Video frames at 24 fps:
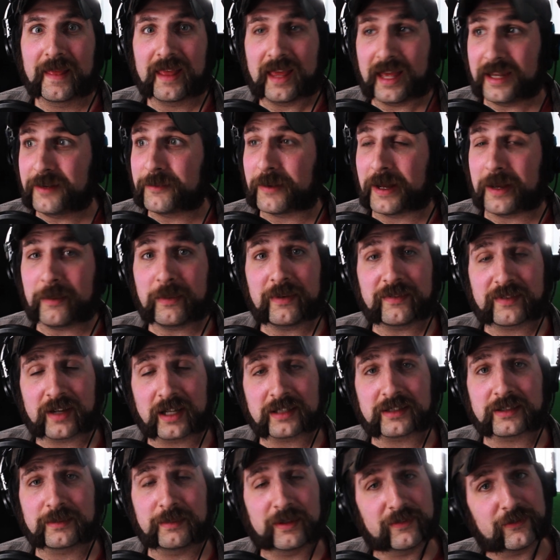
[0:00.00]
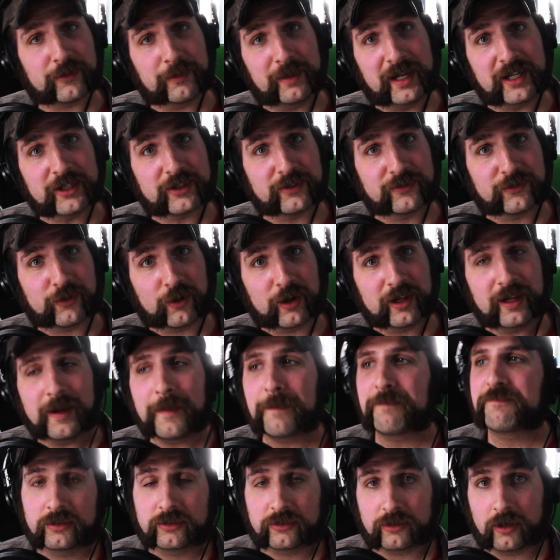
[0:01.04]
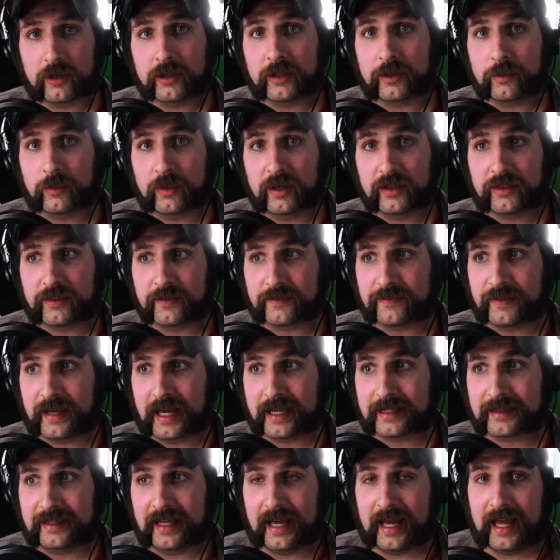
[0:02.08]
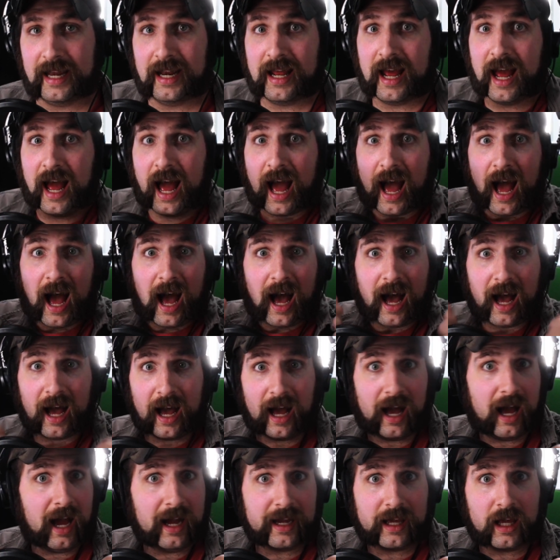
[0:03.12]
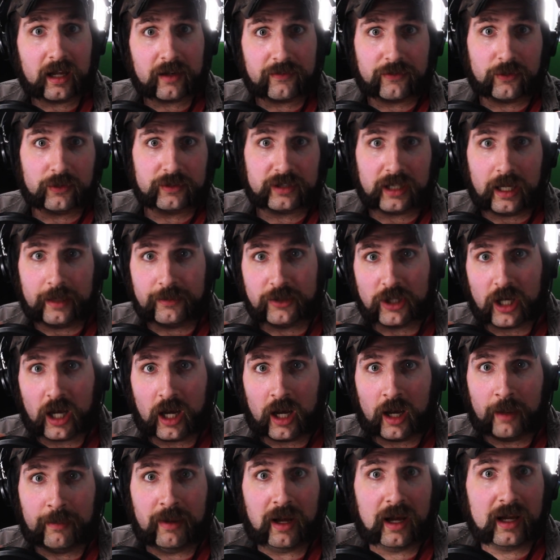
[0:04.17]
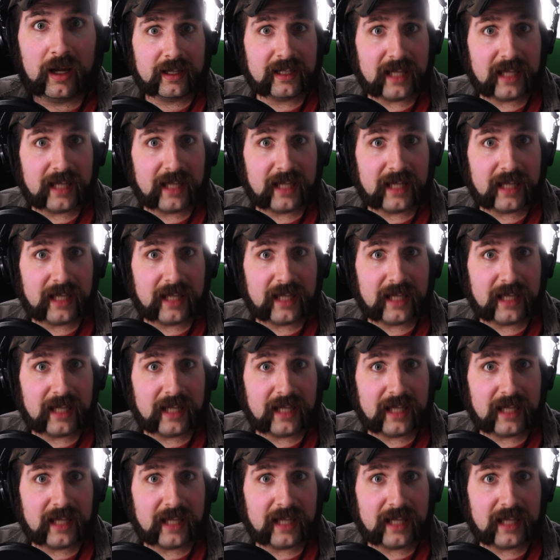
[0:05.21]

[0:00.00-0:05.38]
anyway, we've got some information for you, starting with the fact that I got a full-time job.